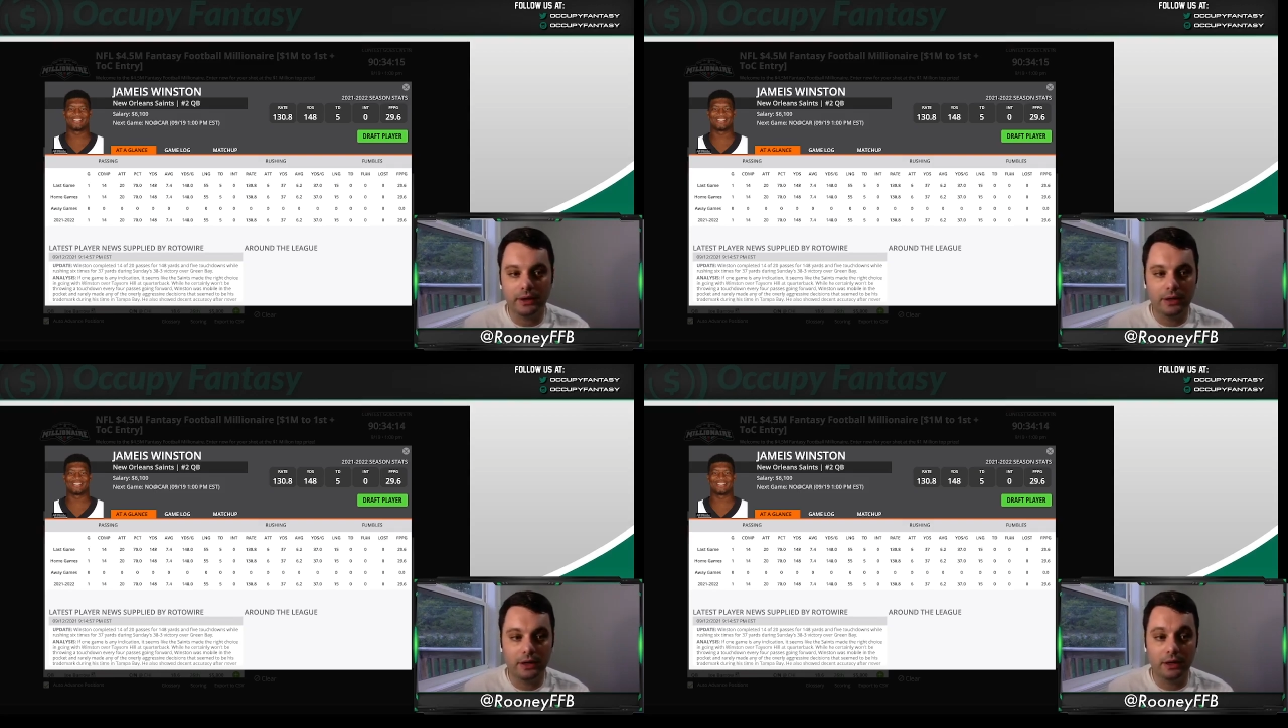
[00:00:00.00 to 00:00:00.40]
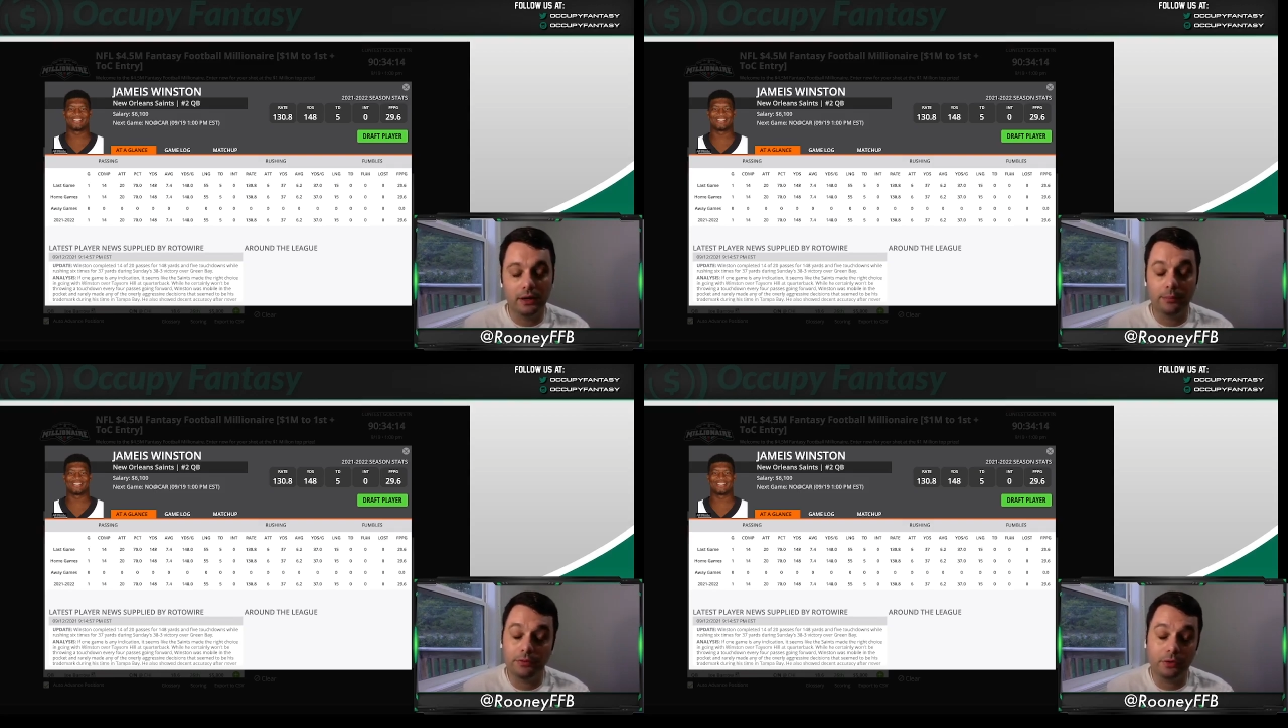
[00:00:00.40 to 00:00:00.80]

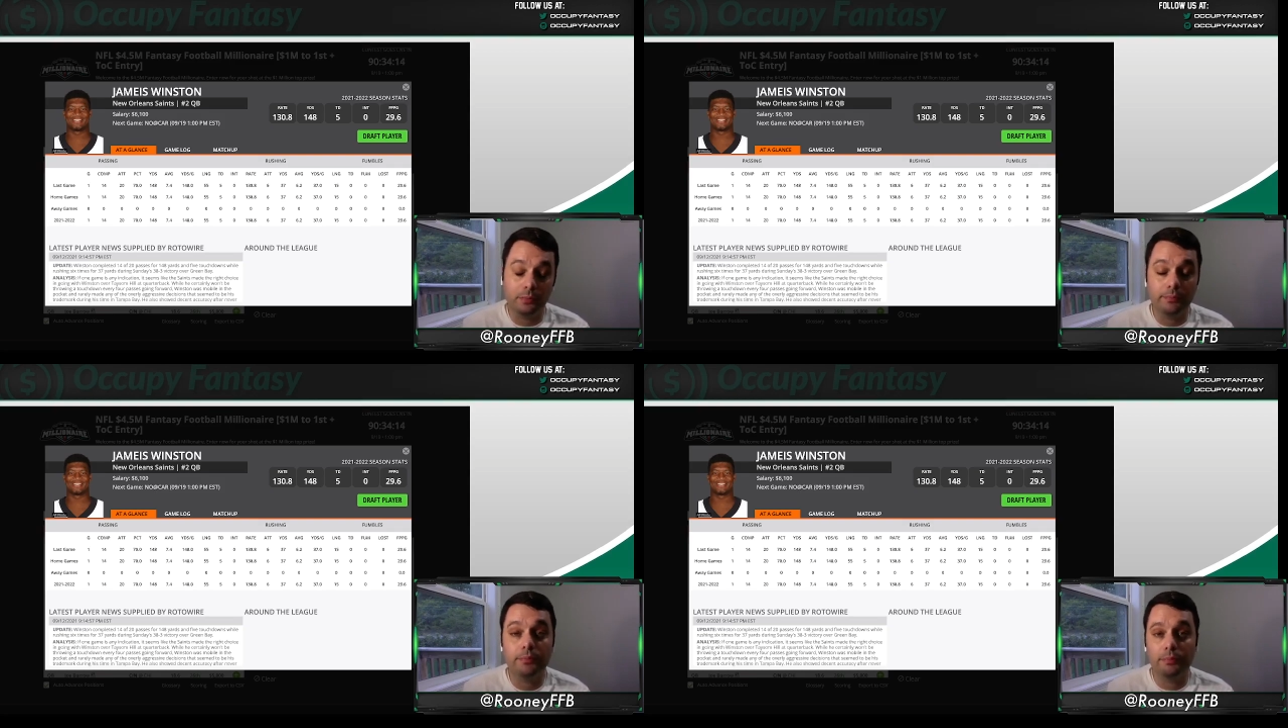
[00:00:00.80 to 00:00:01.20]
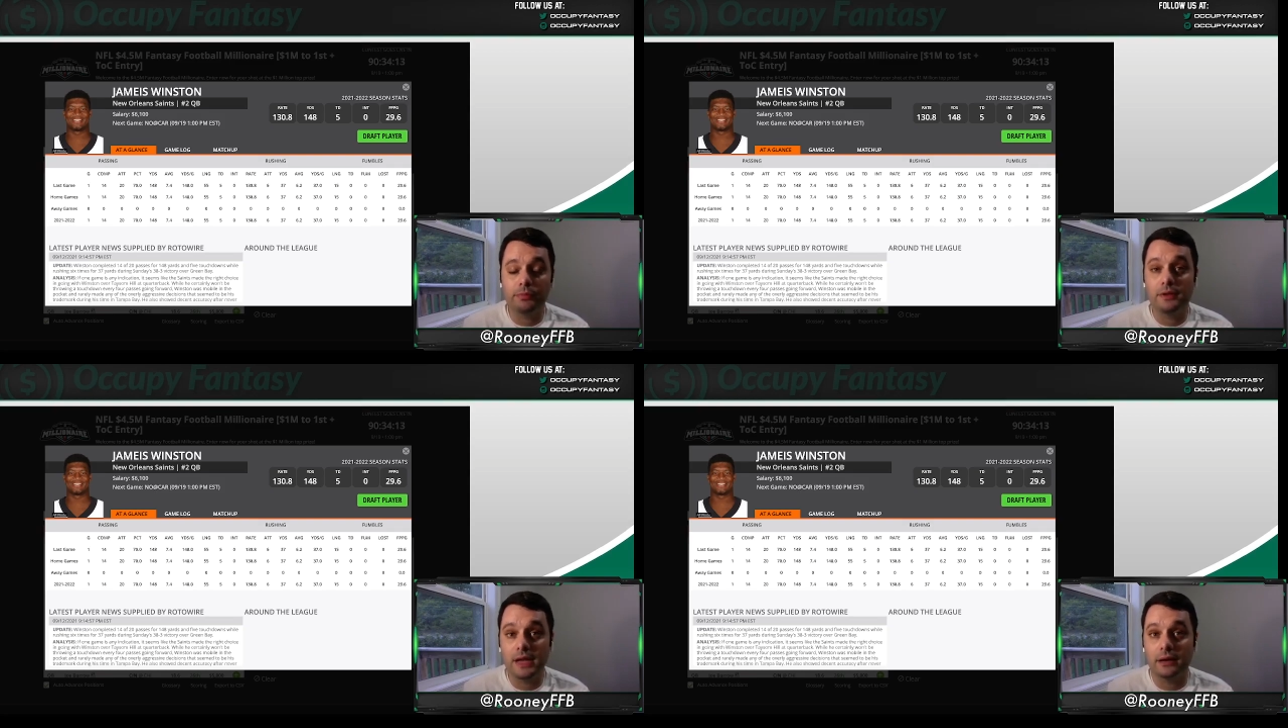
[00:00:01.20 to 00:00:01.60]
Um, so,
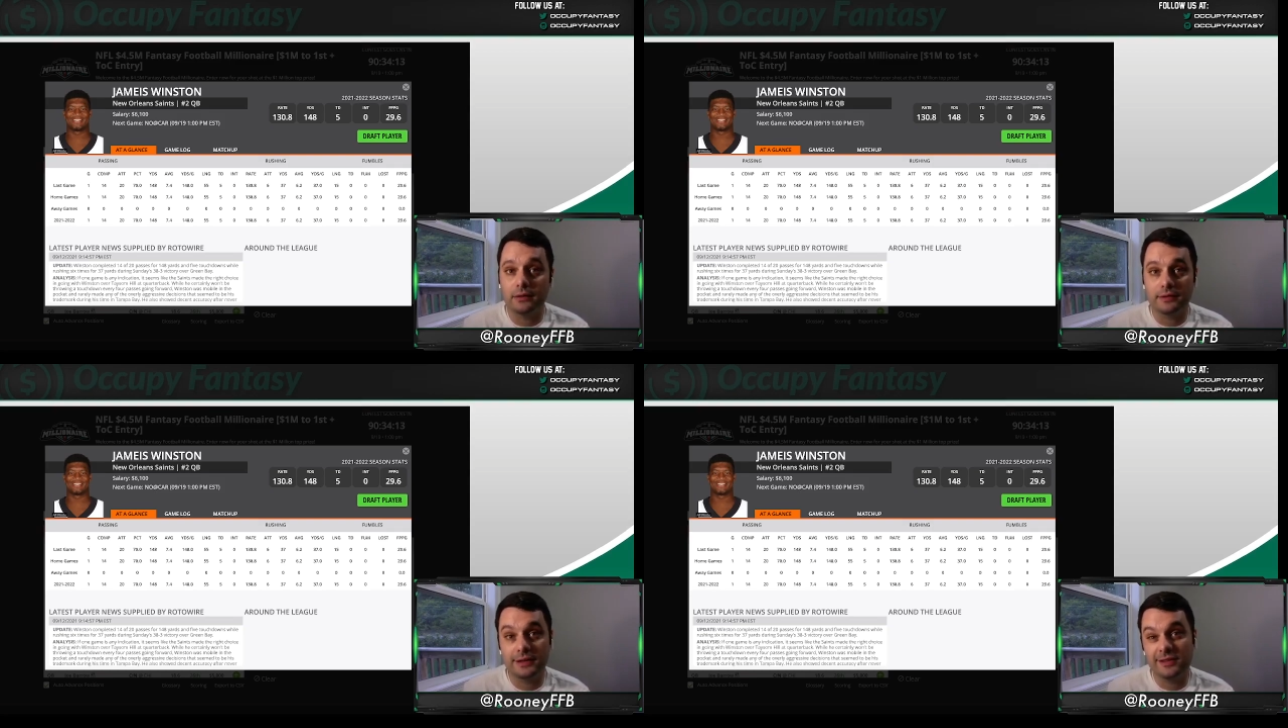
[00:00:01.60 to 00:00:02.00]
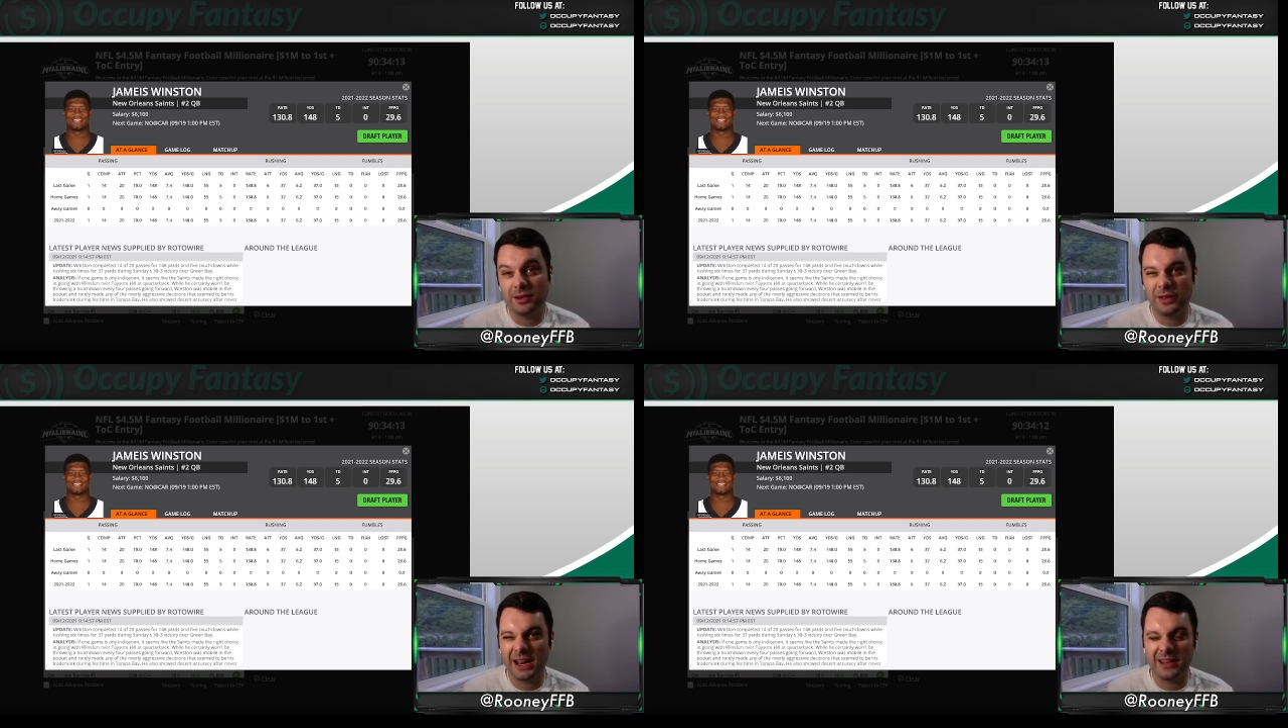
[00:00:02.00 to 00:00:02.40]
again, consider
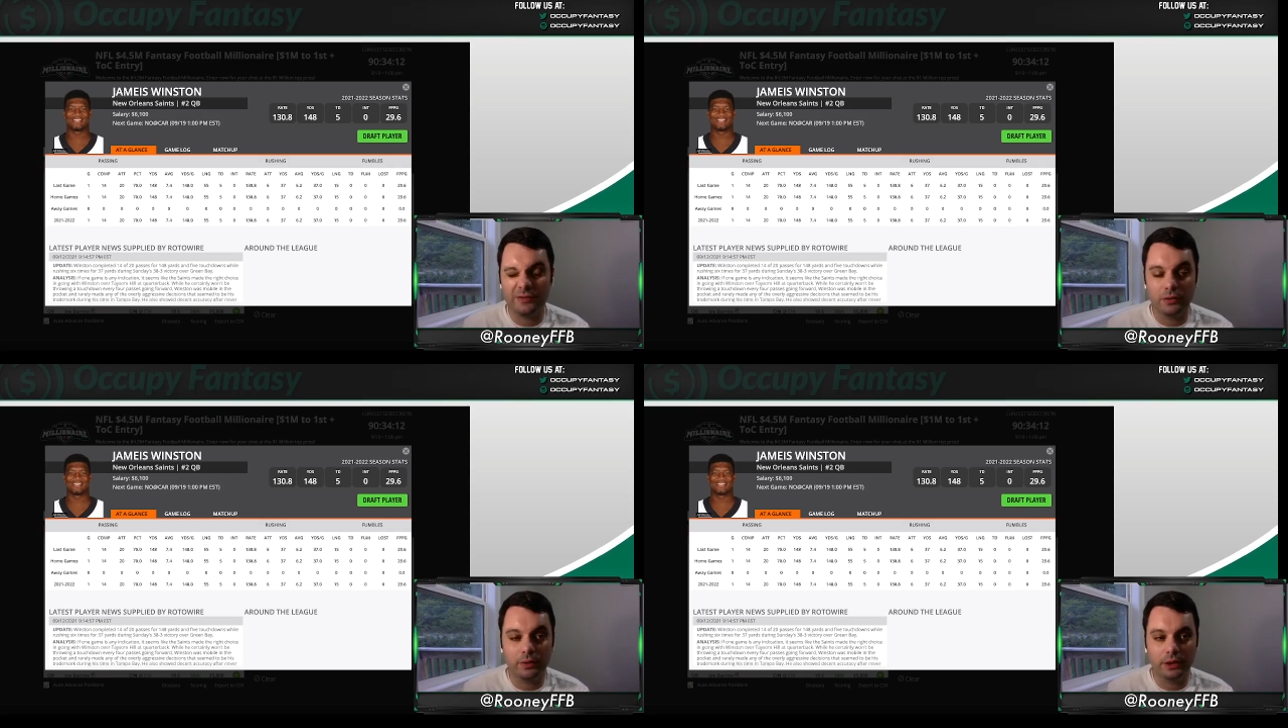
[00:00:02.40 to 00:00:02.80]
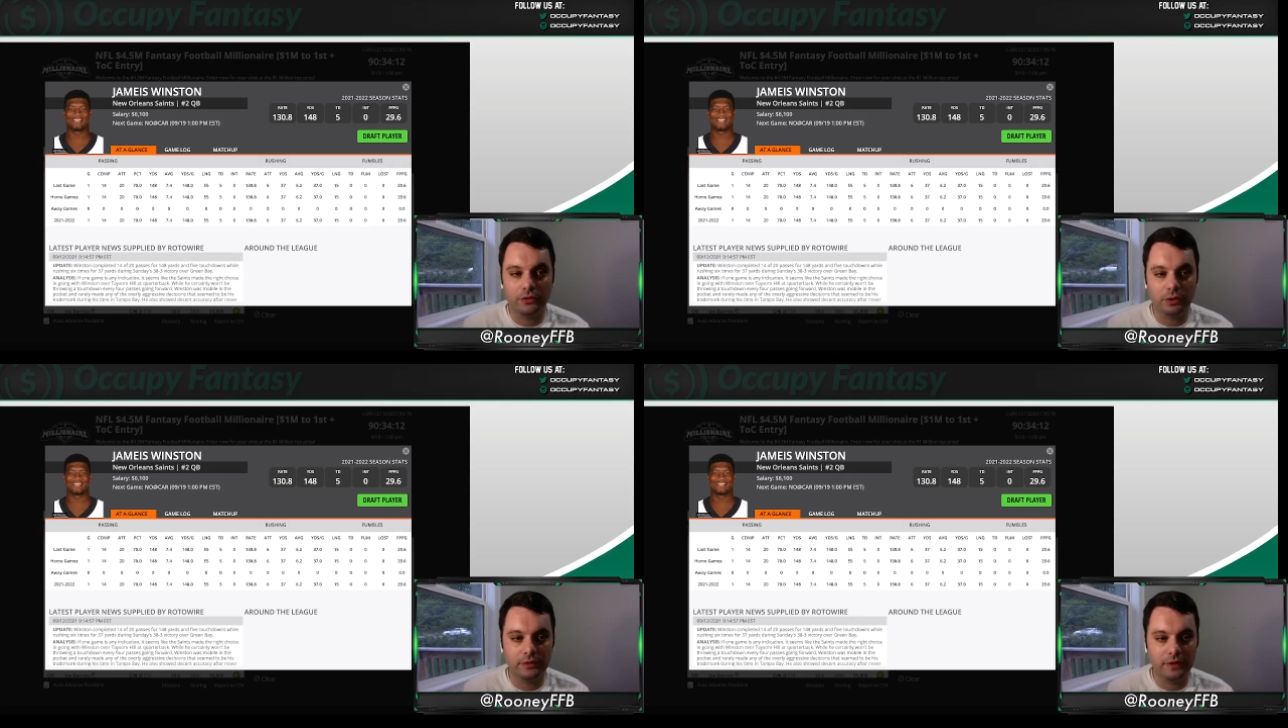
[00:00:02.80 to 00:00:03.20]
that if you really
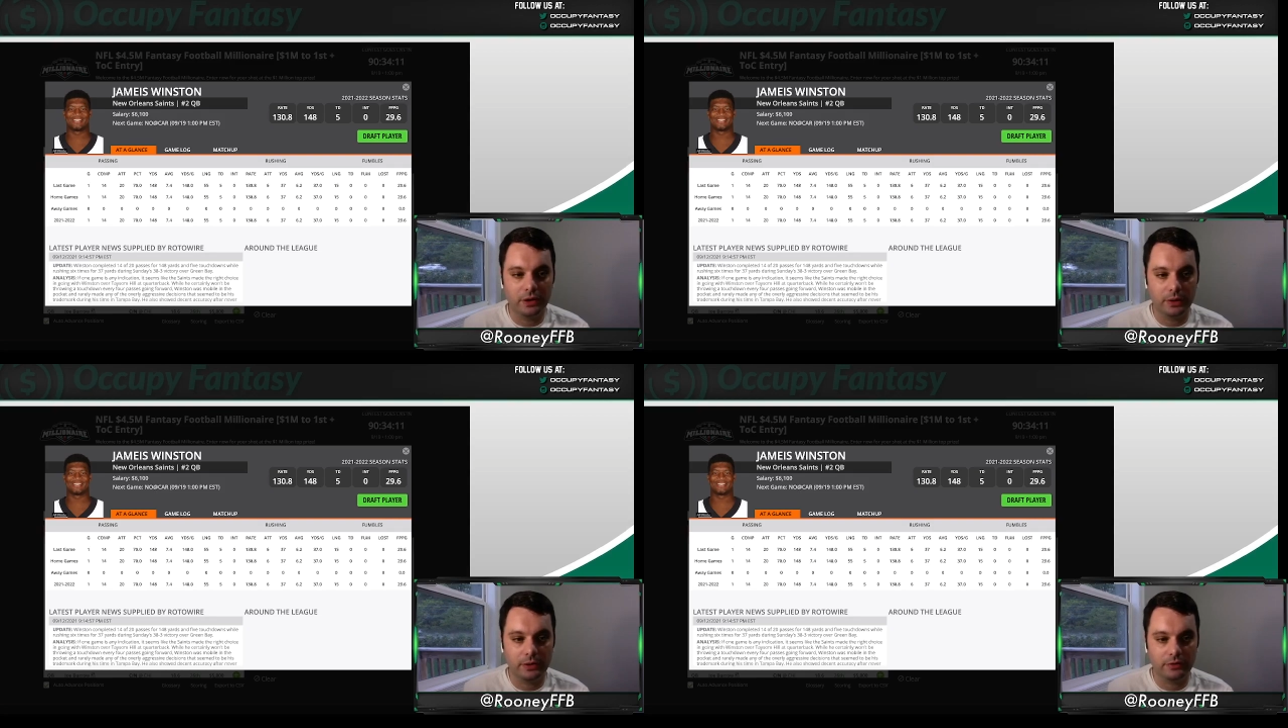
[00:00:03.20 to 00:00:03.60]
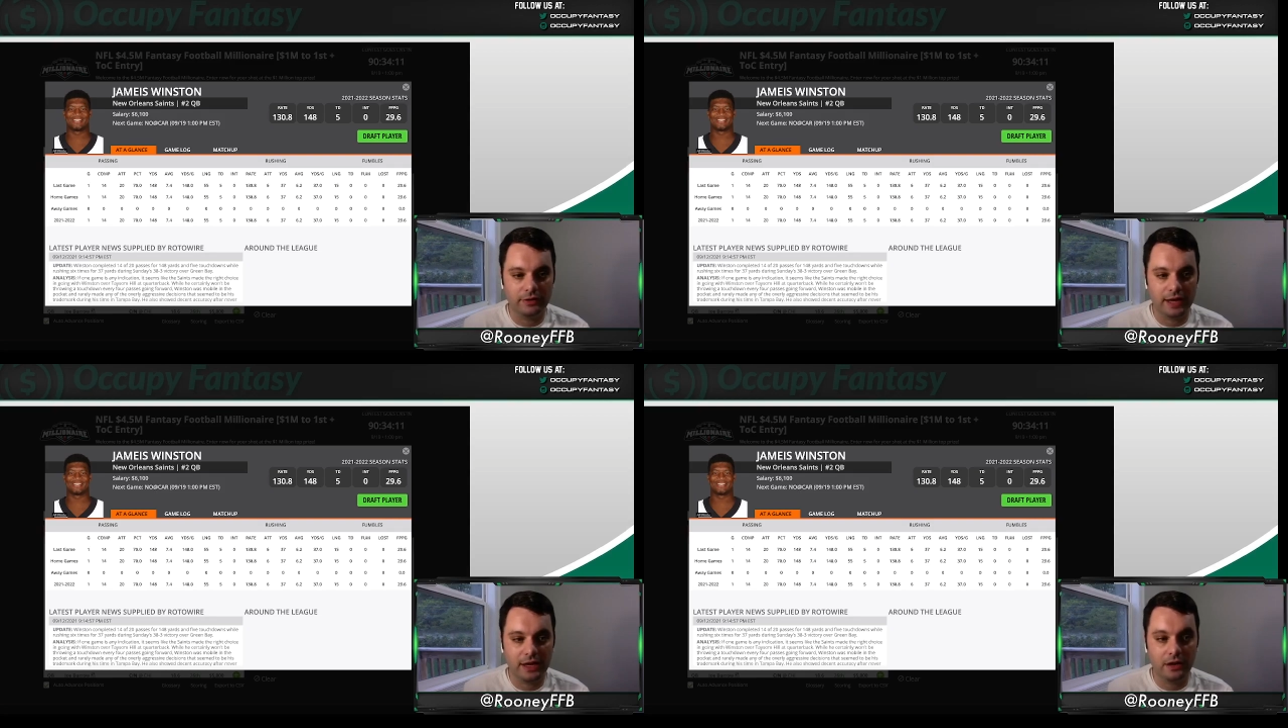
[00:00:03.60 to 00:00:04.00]
enjoyed the video here
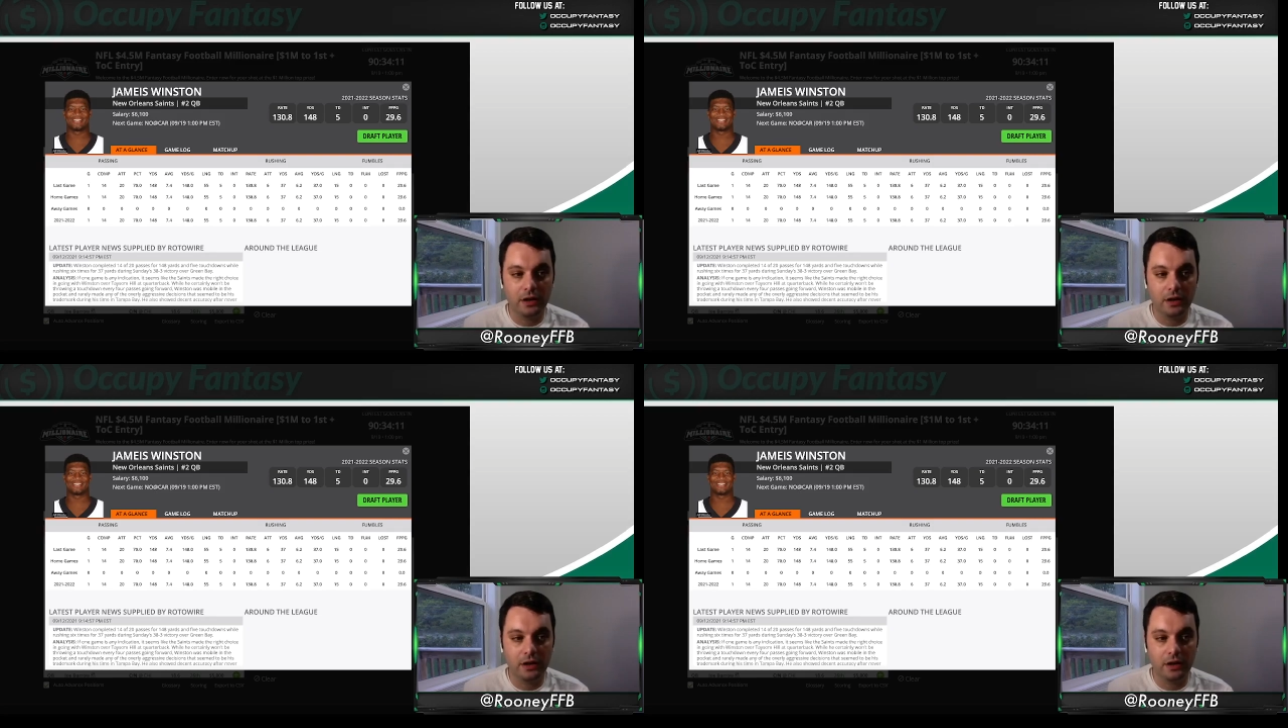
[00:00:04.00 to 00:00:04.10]
today.